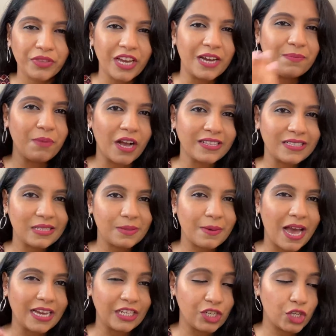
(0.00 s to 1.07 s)
unbox this
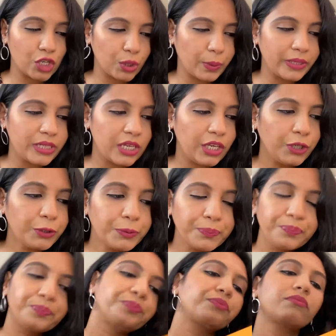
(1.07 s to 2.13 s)
bag and show it to you.
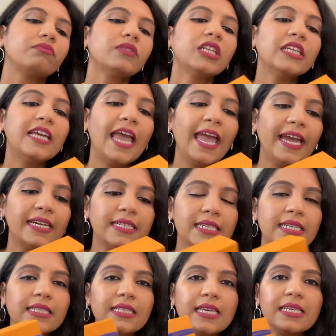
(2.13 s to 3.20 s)

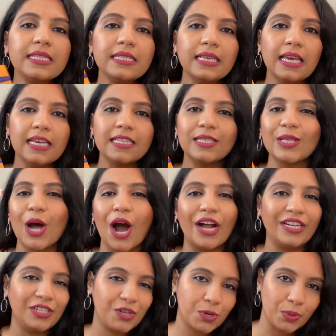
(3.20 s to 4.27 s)
And this is
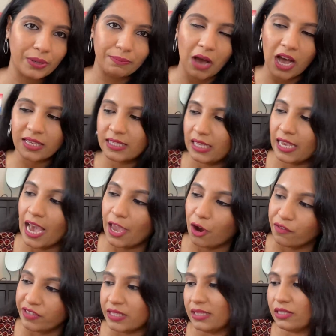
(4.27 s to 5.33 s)
not a true unboxing. I
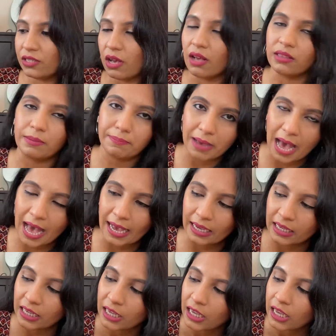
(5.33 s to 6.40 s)
obviously saw the bag,
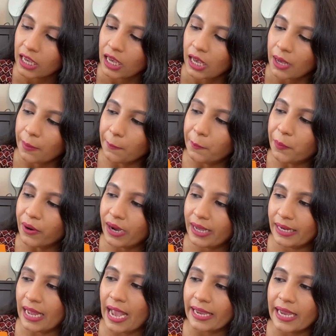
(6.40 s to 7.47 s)

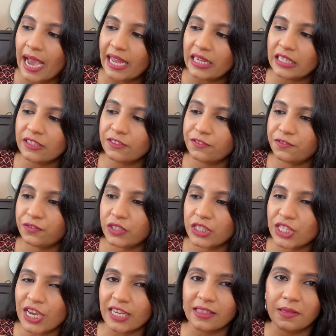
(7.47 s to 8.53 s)
but I kind of
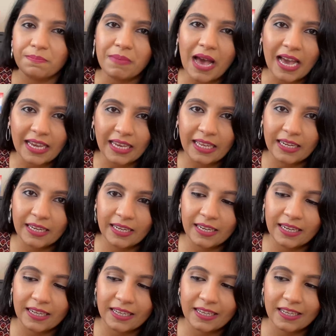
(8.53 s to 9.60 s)
tucked the bag
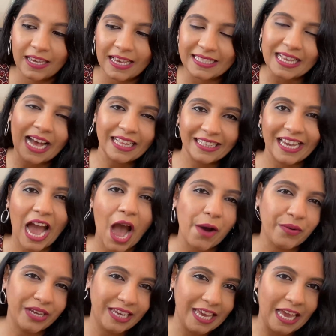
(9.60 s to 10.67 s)
in exactly how
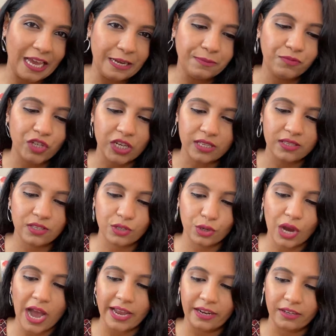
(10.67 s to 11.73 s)
it came just to
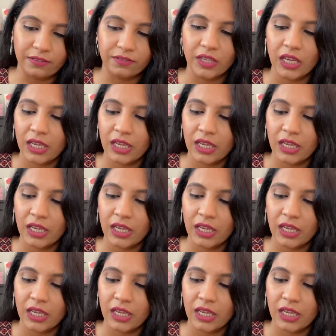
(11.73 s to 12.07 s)
kind of,